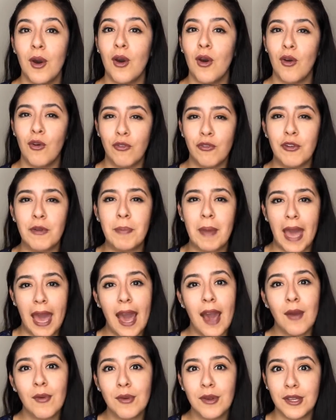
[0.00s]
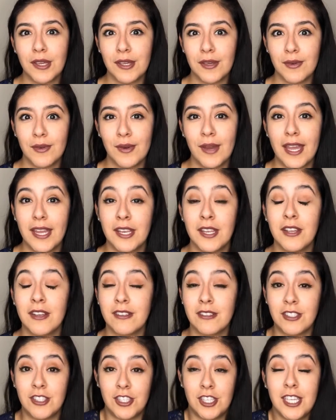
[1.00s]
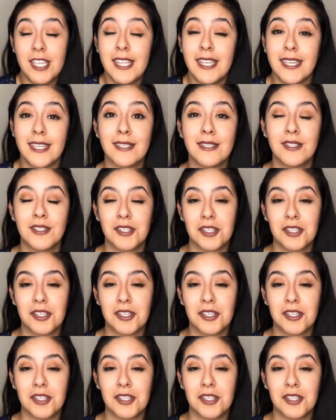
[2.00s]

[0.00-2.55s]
overpower you and your genius,